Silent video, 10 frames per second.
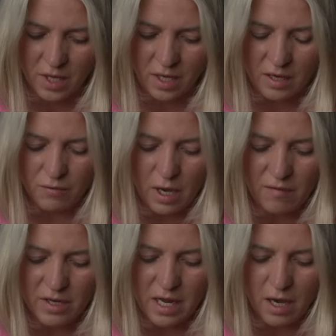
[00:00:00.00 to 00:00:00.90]
If you
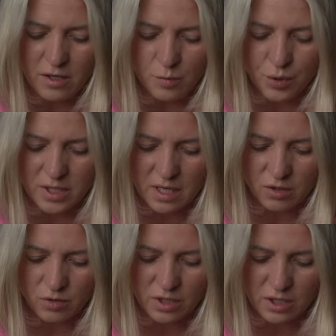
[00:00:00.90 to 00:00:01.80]
have any other pressing
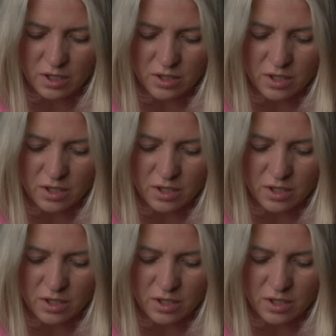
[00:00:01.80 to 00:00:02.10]
concerns,